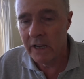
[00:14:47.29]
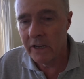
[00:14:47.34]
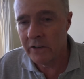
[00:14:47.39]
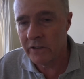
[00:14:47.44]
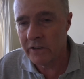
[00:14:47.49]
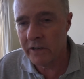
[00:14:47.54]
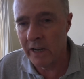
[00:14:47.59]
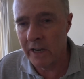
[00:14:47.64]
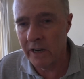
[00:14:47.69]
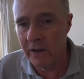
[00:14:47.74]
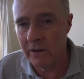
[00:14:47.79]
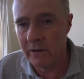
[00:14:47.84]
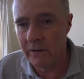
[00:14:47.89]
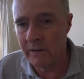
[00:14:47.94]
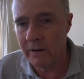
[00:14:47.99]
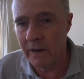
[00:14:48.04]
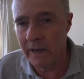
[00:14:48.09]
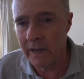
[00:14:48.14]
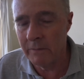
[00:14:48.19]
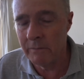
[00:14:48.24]

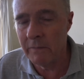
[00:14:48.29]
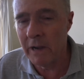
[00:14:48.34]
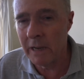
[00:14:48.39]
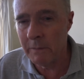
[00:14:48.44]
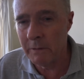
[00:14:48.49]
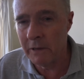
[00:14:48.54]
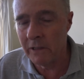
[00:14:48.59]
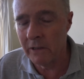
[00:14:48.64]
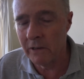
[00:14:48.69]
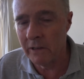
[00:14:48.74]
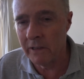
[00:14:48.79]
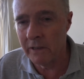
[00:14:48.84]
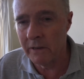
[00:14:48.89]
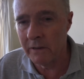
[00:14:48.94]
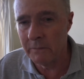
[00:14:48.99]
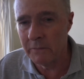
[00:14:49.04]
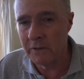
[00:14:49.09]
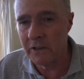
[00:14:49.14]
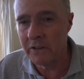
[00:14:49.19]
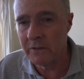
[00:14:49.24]
So it may be a
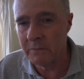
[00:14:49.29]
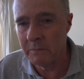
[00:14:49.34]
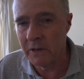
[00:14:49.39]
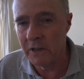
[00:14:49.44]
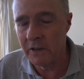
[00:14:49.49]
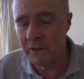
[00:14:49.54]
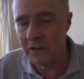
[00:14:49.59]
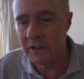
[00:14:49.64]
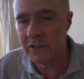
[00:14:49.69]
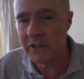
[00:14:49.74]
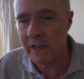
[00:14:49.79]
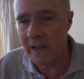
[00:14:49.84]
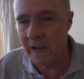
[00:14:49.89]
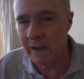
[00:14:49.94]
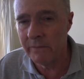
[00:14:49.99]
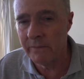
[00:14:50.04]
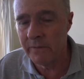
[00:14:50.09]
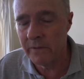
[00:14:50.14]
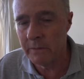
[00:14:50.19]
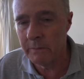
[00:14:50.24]
little bit of
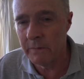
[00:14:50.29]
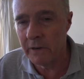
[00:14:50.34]
discomfort,